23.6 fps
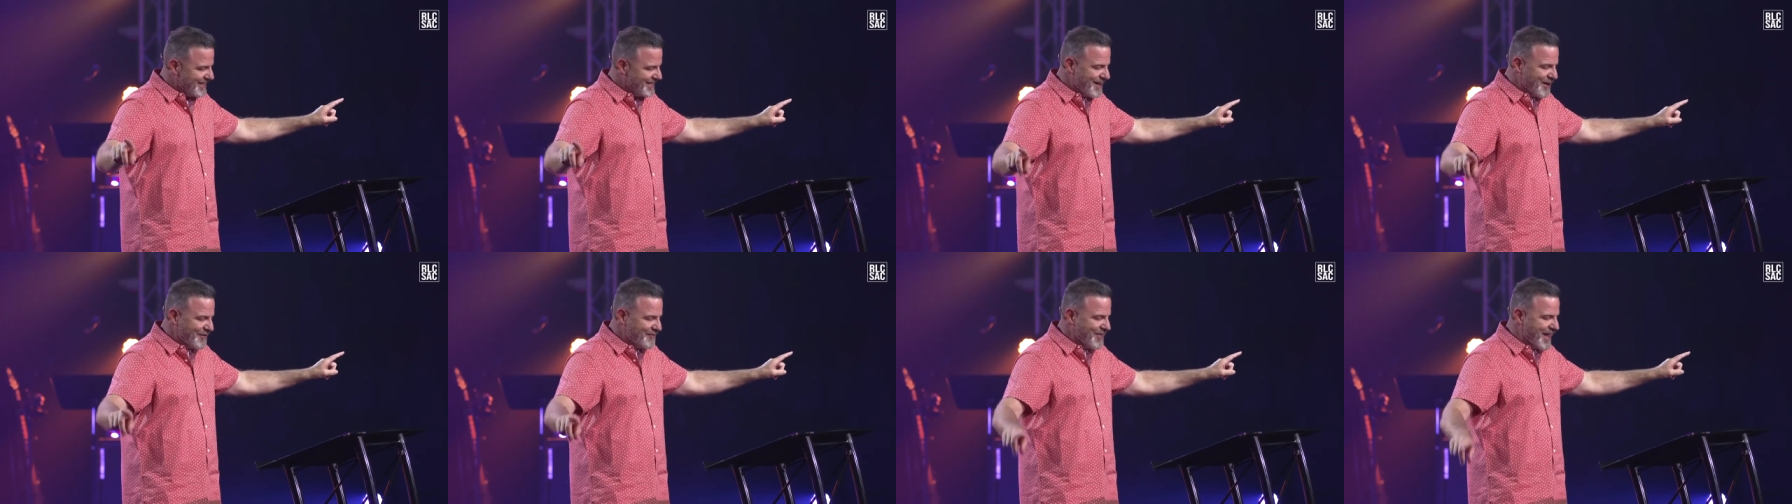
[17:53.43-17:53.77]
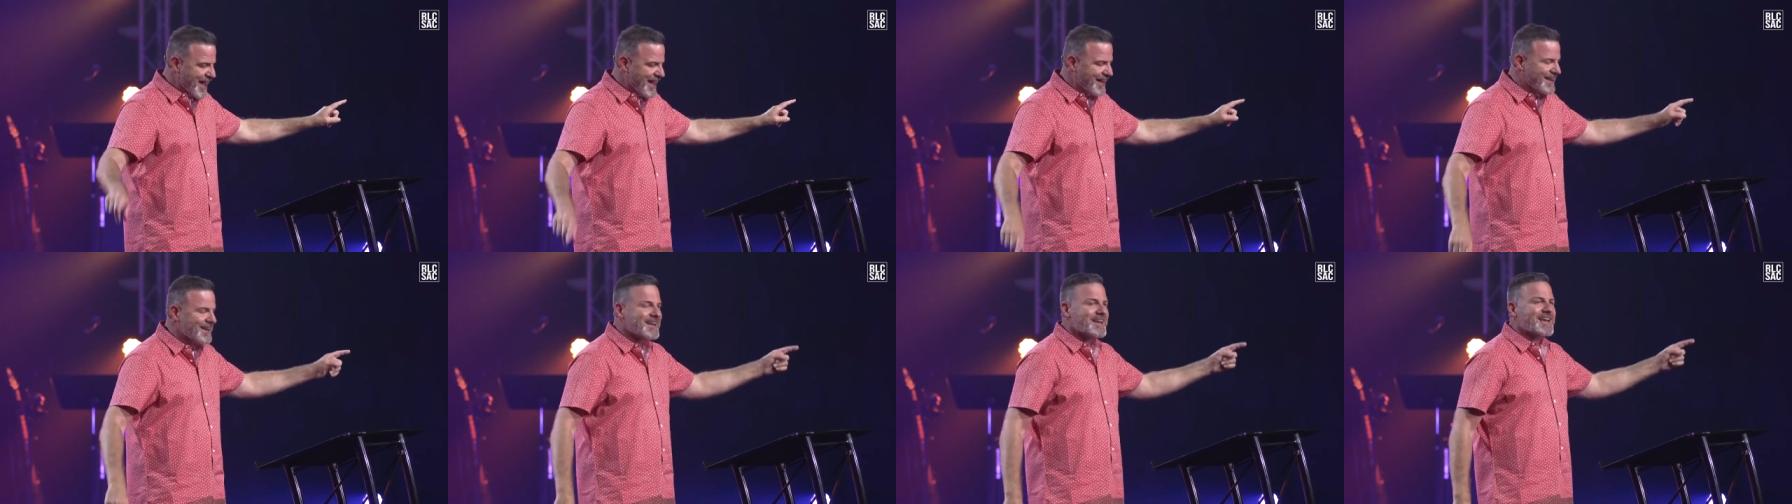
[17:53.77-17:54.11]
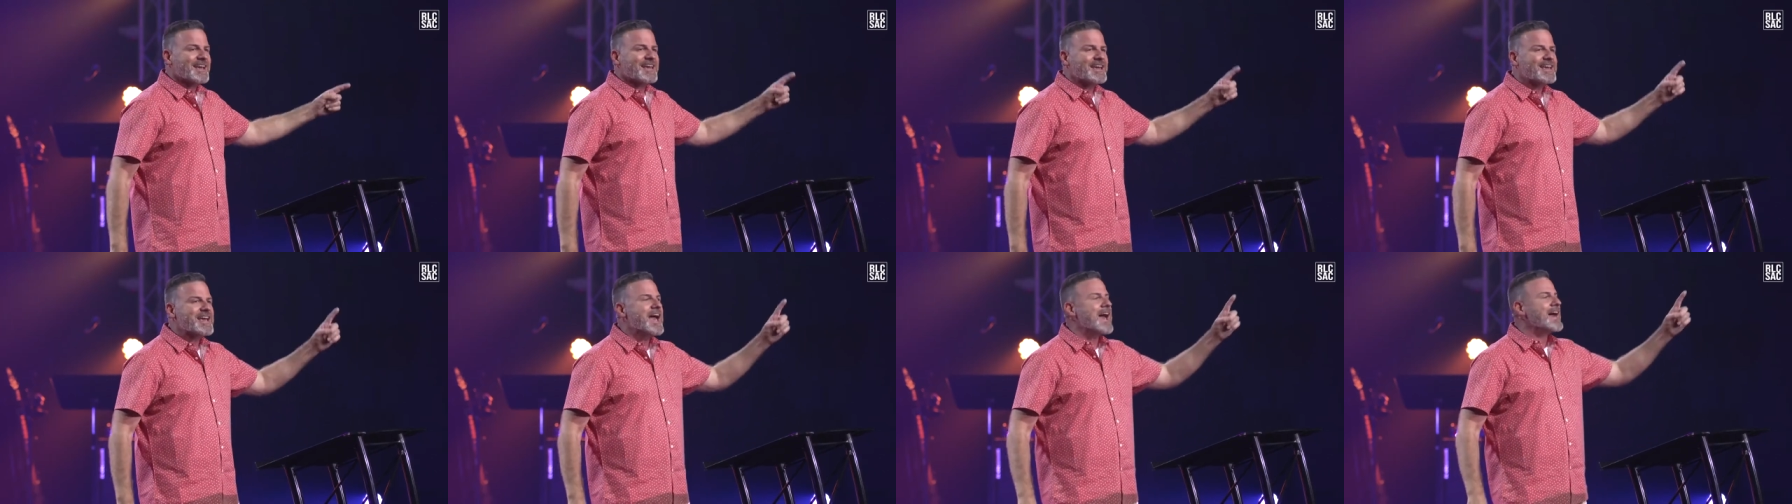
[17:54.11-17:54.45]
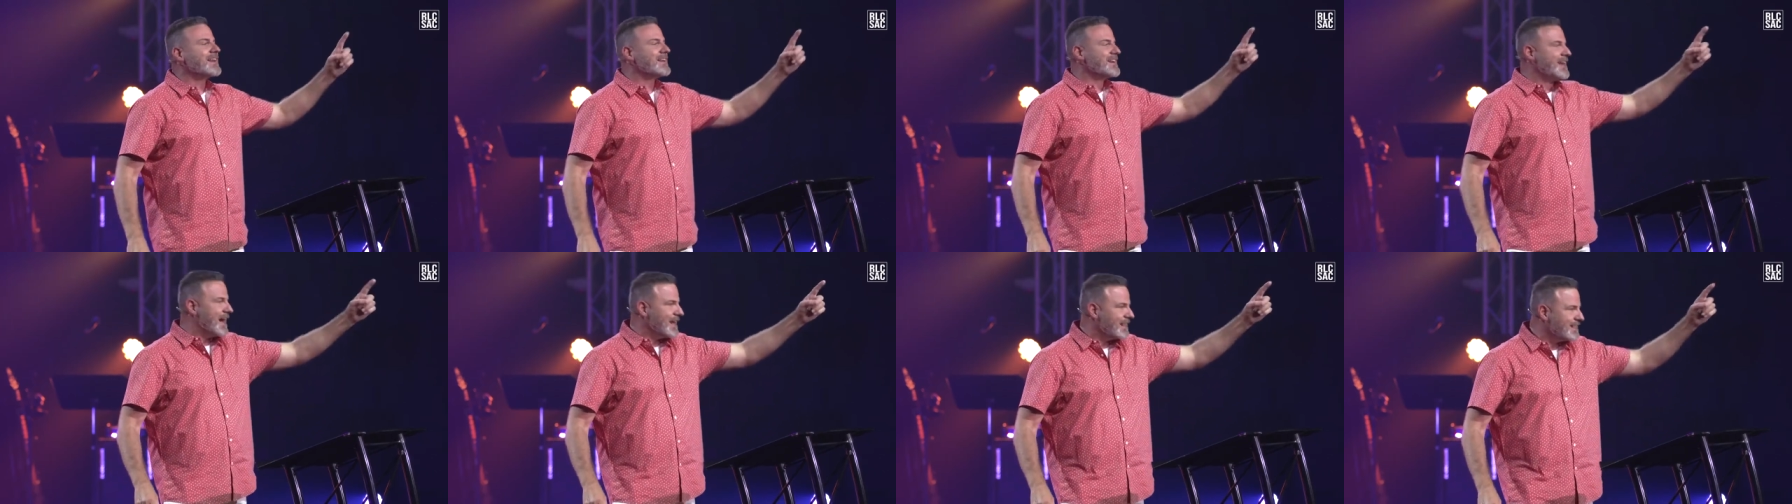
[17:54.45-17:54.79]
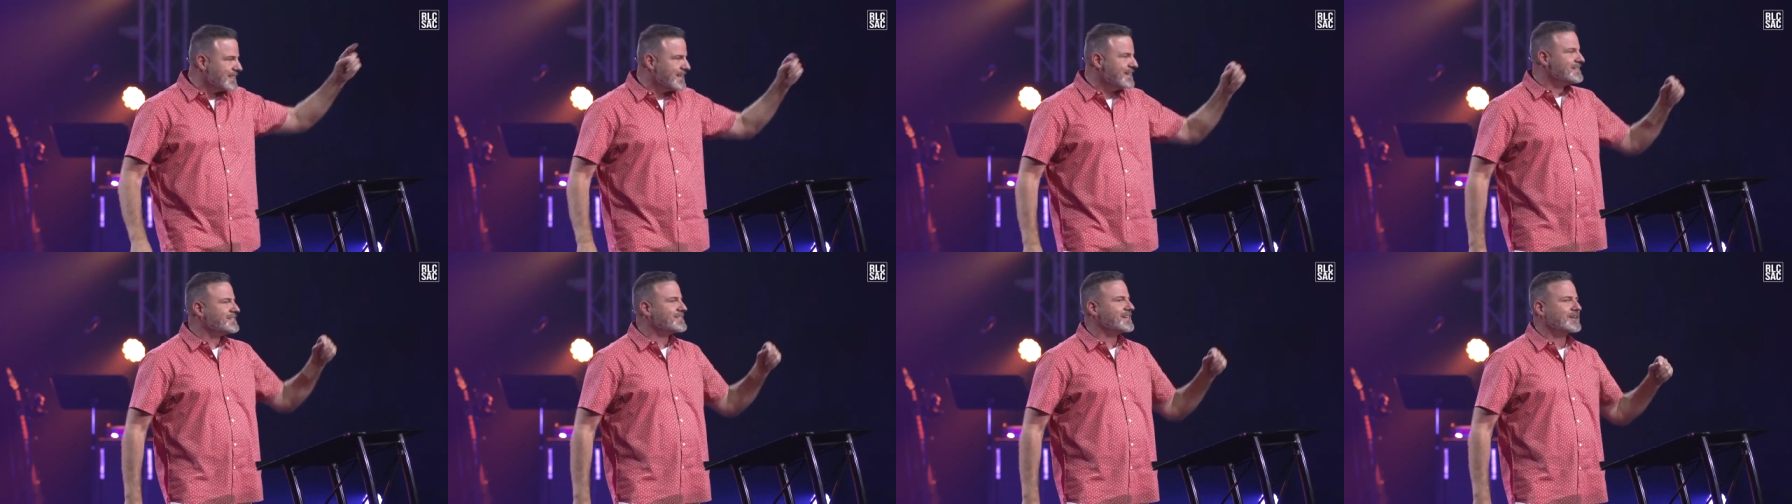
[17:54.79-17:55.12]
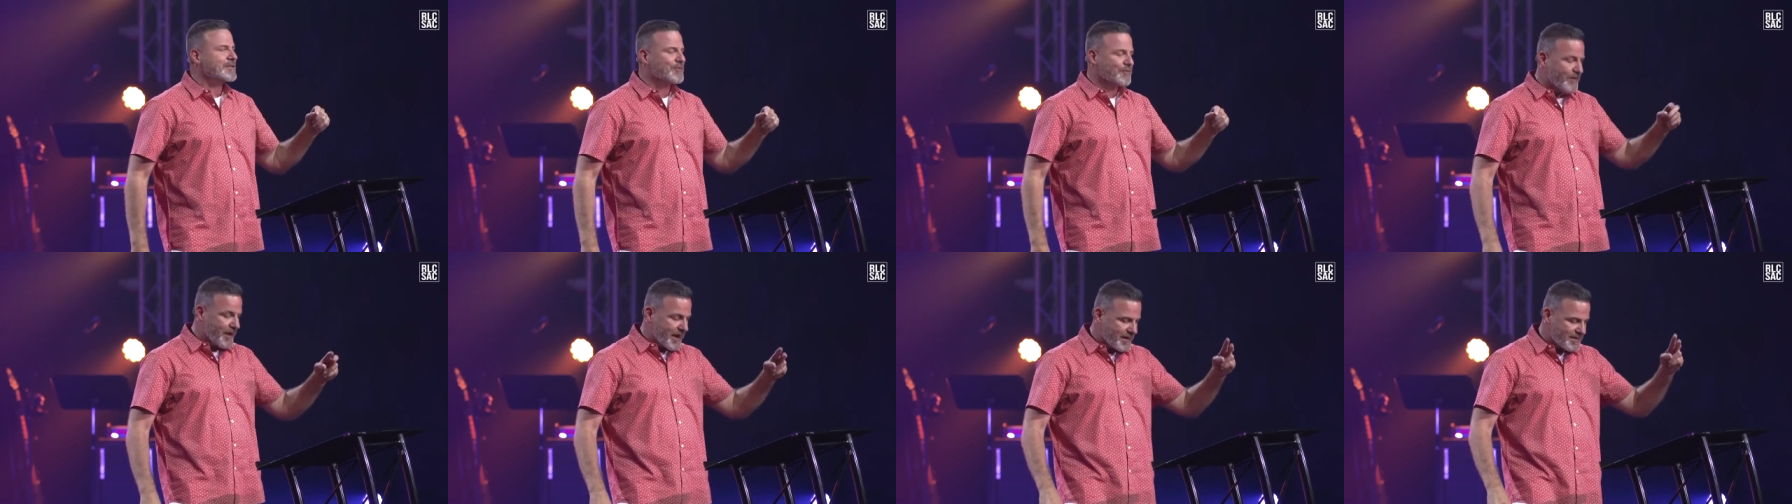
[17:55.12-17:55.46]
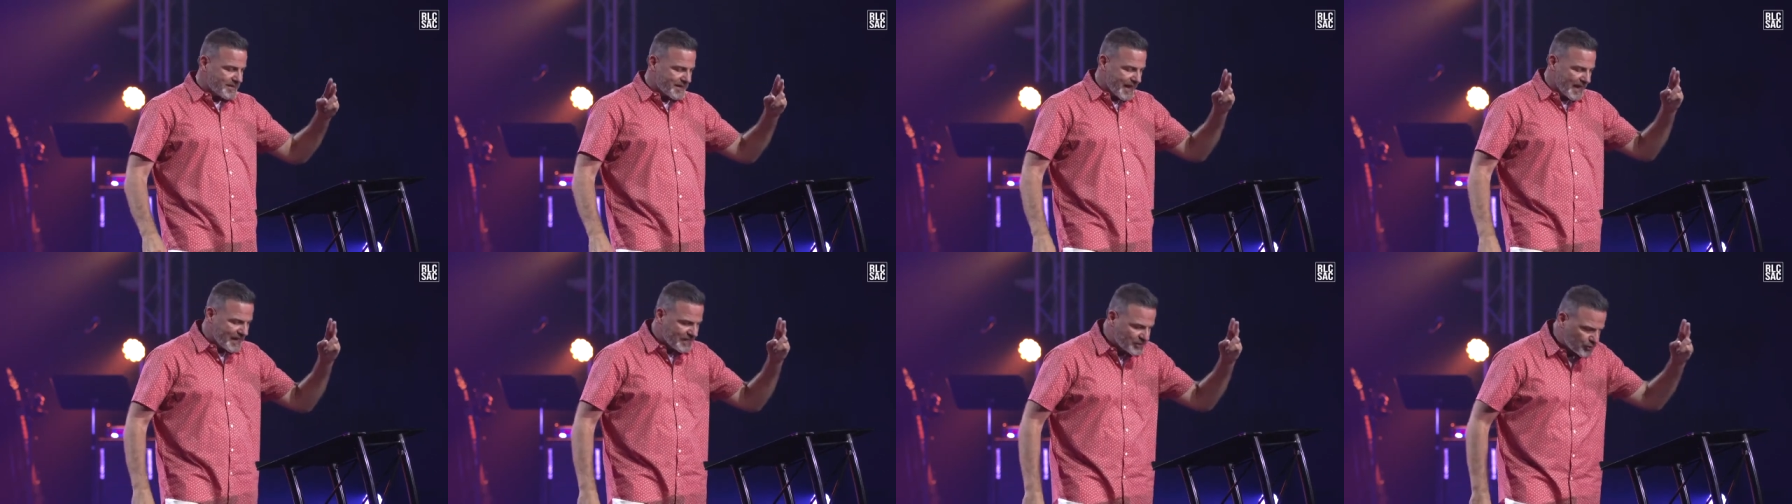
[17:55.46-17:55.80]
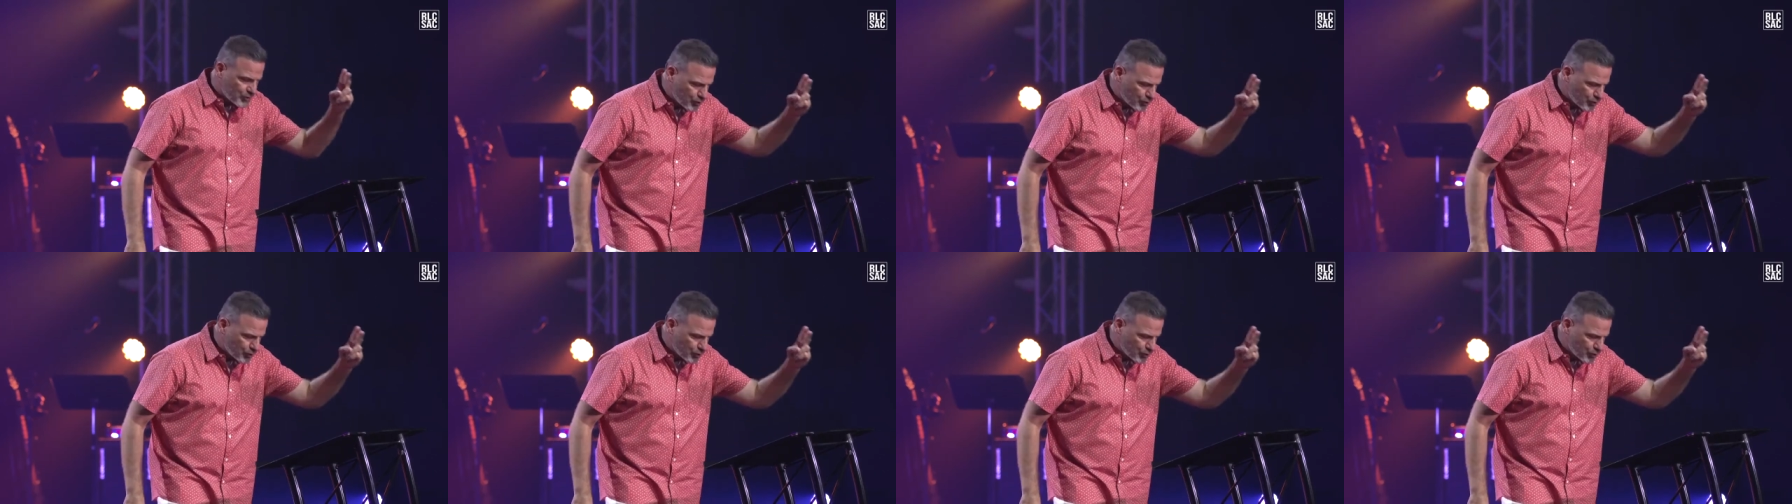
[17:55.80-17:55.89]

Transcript: I love that. He had an authentic faith,